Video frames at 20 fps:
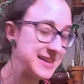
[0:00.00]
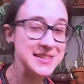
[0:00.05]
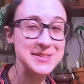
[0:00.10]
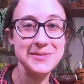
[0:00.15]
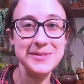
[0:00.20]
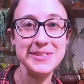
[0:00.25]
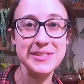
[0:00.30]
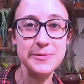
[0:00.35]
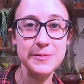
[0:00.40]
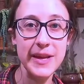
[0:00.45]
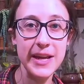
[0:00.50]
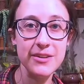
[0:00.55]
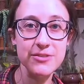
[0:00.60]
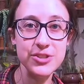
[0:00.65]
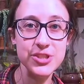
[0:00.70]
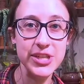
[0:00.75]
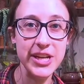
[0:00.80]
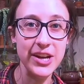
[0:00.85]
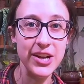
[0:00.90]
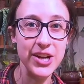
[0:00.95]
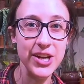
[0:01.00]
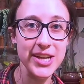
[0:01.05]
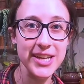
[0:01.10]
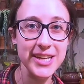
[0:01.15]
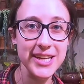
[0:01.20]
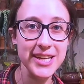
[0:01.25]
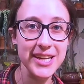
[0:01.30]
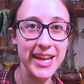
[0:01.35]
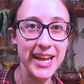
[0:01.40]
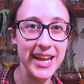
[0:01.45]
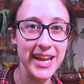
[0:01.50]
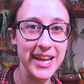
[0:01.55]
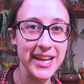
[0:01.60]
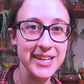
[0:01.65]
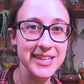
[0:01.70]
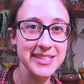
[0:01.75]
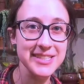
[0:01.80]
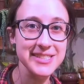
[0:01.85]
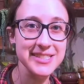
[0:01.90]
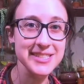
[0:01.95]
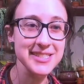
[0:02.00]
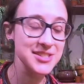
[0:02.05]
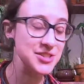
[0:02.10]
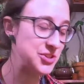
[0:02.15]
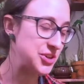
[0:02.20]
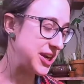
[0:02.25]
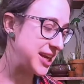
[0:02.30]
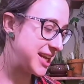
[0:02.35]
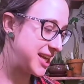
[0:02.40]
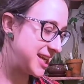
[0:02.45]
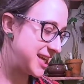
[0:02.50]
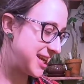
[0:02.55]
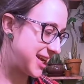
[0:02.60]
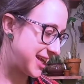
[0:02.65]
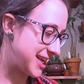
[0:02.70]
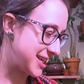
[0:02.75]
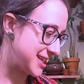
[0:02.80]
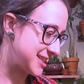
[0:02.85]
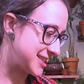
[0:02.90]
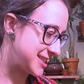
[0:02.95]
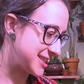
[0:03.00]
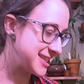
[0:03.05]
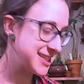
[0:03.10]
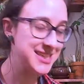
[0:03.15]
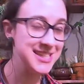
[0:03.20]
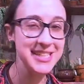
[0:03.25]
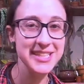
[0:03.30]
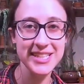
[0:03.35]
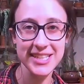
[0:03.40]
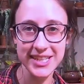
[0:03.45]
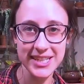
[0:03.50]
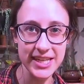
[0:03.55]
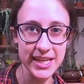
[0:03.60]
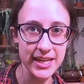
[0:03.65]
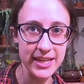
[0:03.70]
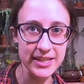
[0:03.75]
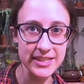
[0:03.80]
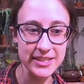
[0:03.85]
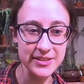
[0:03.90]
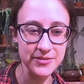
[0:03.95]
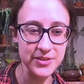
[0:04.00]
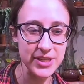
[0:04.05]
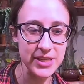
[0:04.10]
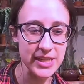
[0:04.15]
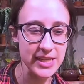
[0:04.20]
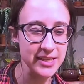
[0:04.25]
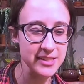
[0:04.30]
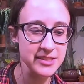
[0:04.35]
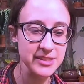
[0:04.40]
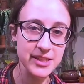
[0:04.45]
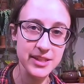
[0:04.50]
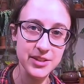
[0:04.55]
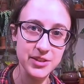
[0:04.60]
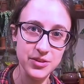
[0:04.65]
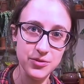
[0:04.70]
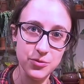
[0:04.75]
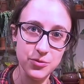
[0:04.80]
that's what it's about, sharing and trading and getting different things than